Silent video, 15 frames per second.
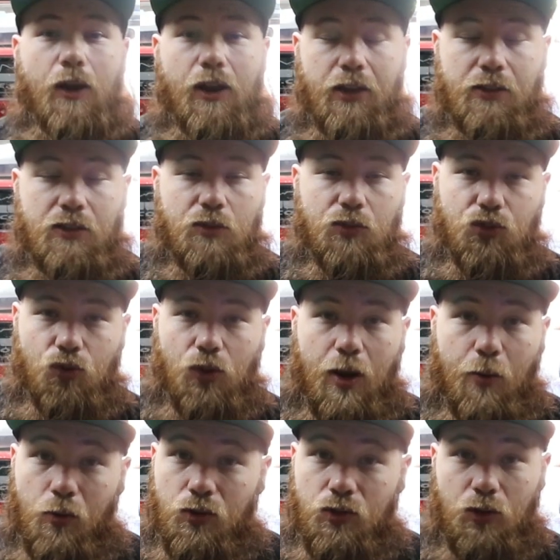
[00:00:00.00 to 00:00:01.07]
I need
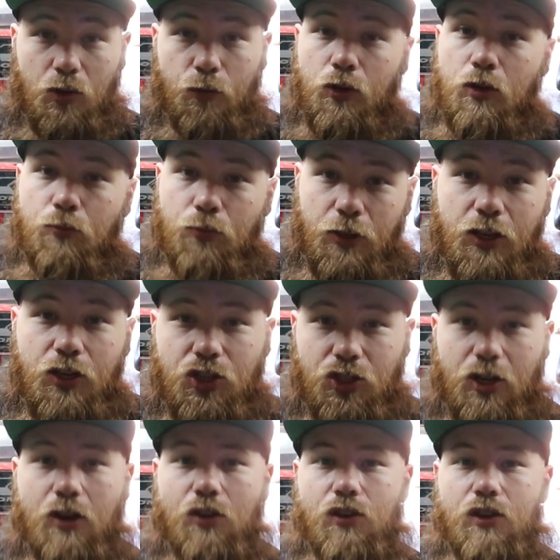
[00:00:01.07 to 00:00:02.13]
subscribers. So if you could please
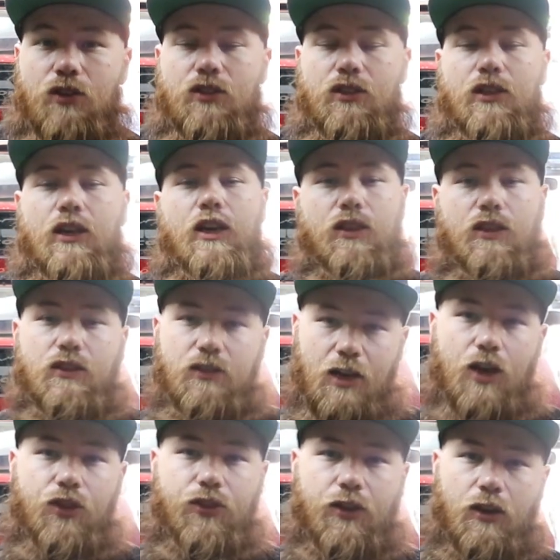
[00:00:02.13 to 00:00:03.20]
share this, get this
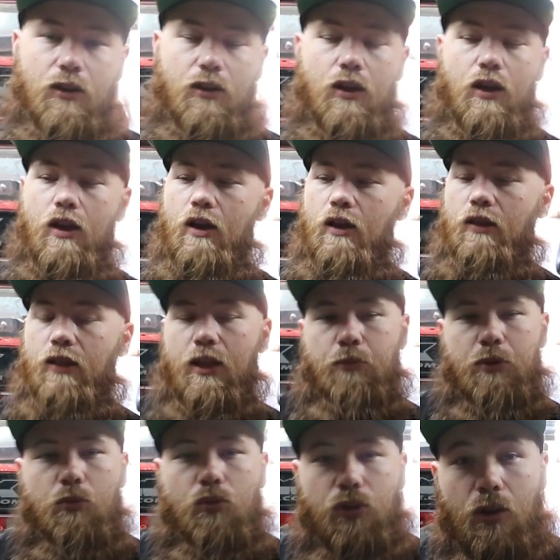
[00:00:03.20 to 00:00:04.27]
out there, let
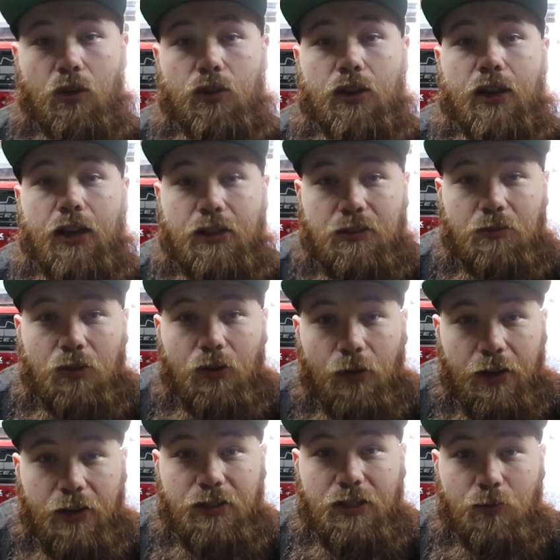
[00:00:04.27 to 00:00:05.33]
people know that I got some
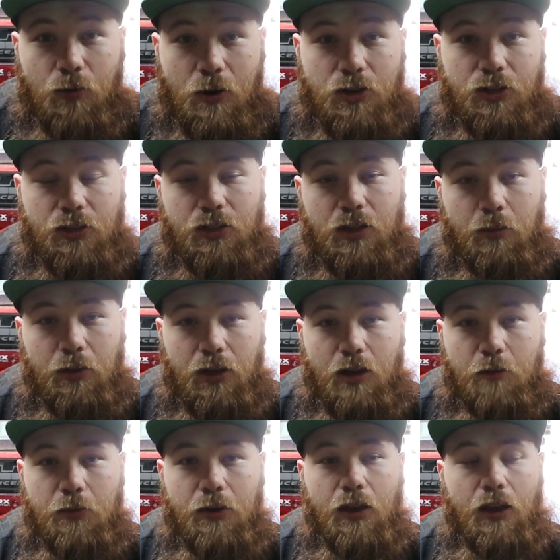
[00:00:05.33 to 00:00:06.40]
crazy projects coming up.